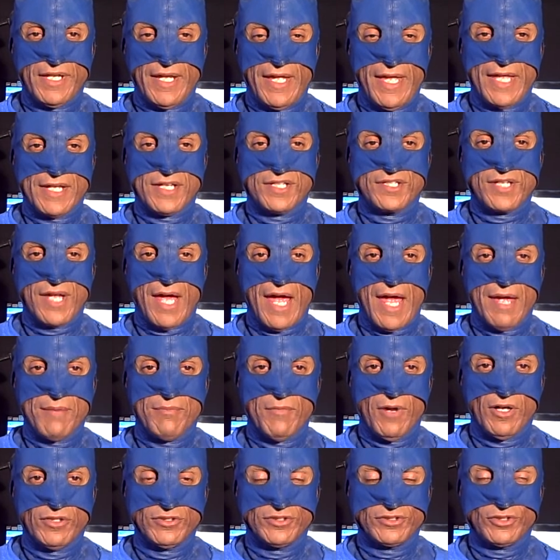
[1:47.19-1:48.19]
ahead of
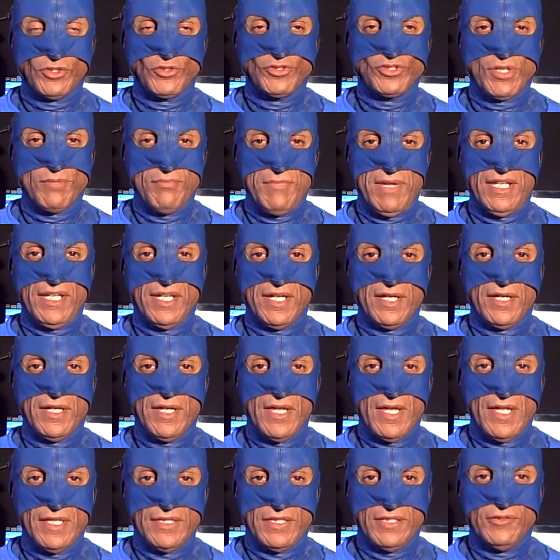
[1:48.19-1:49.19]
time on social media
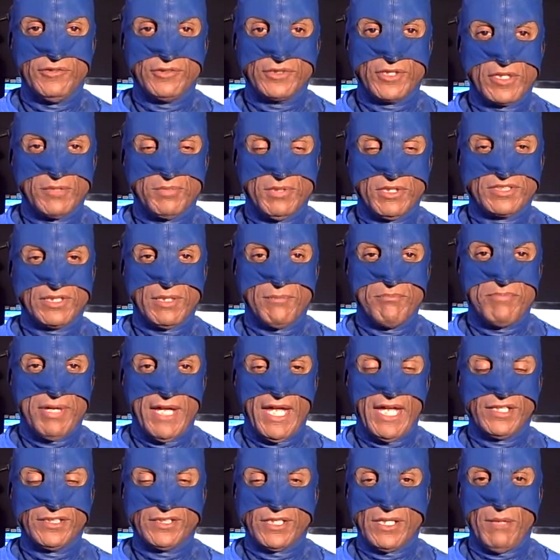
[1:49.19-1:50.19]
that he was going to put some
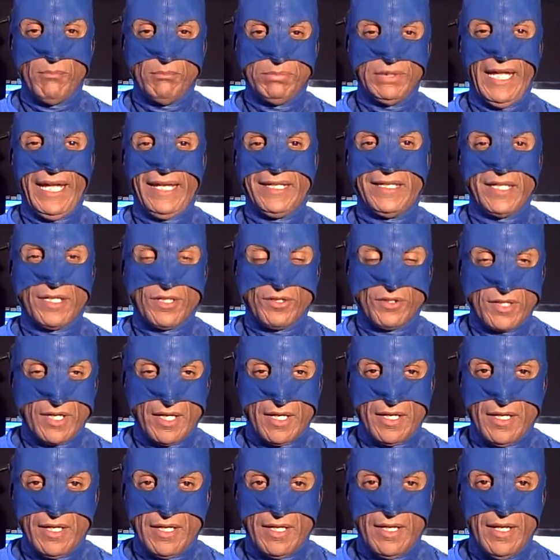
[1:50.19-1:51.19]
pigs in a blanket,
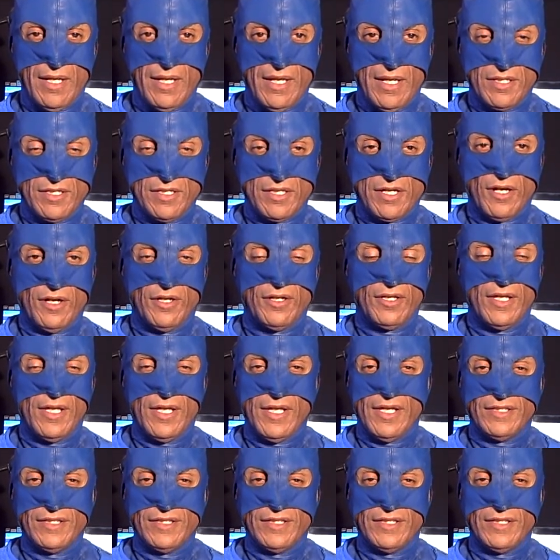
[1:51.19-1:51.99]
okay, you know.